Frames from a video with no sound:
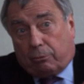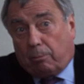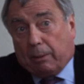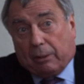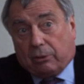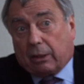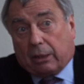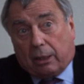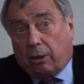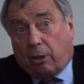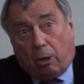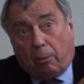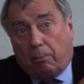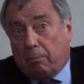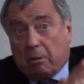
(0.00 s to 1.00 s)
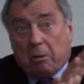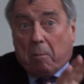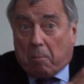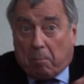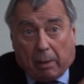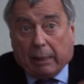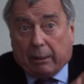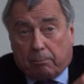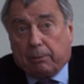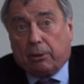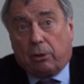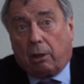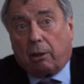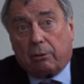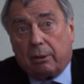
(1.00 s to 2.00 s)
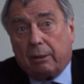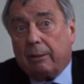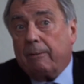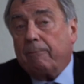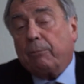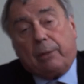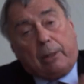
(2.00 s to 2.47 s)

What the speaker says: basic income might be done.